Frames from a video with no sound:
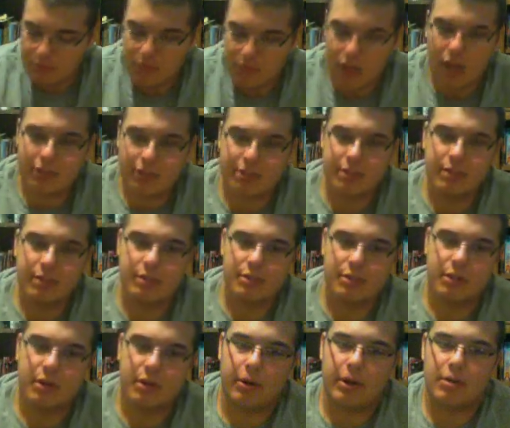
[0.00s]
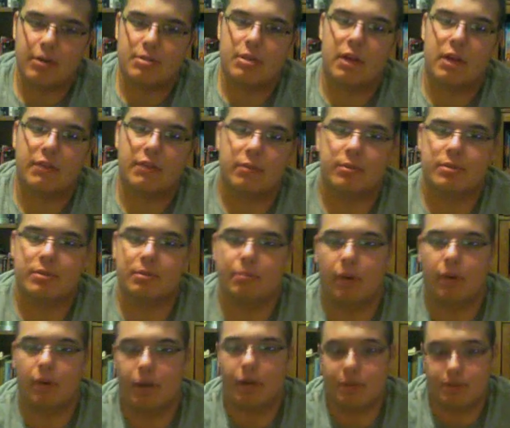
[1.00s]
I did go airsofting with some
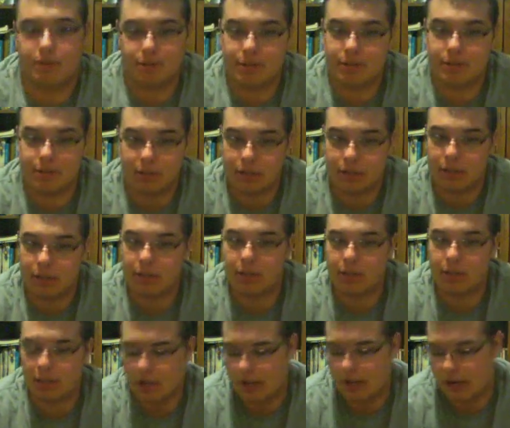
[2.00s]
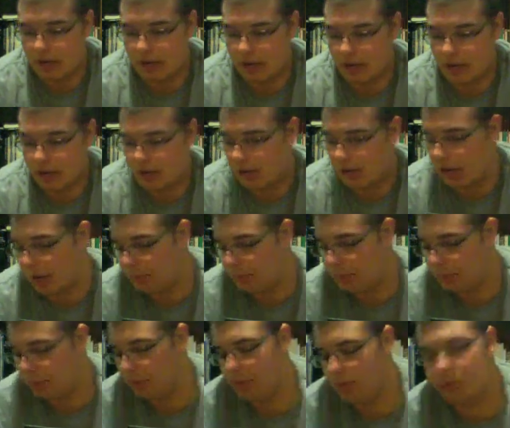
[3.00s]
buddies recently, and I
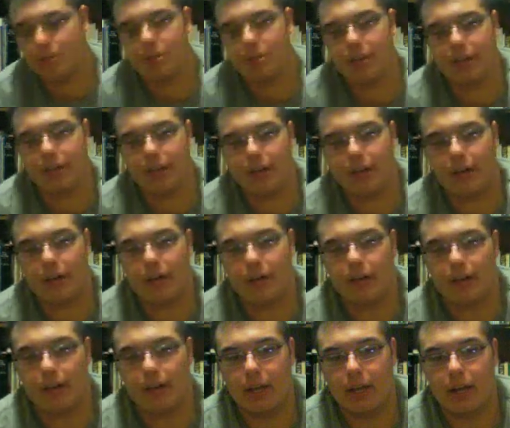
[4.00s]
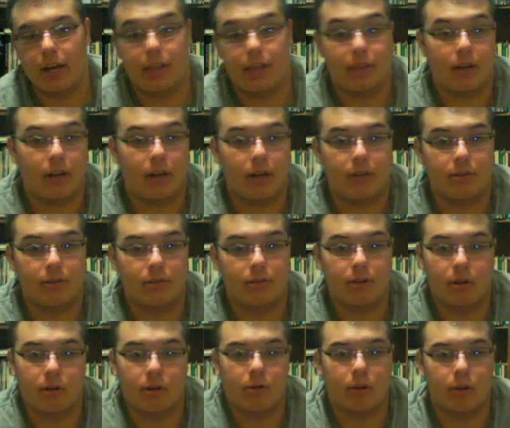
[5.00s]
pulled this thing out, and I thought I'd
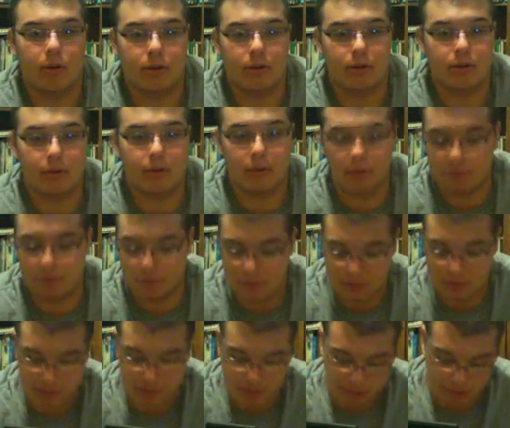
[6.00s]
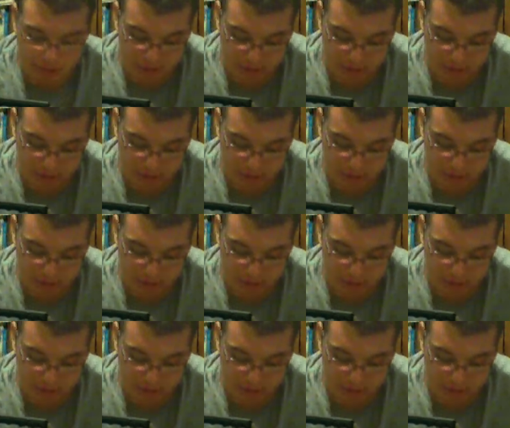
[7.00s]
go and do another review, see what I can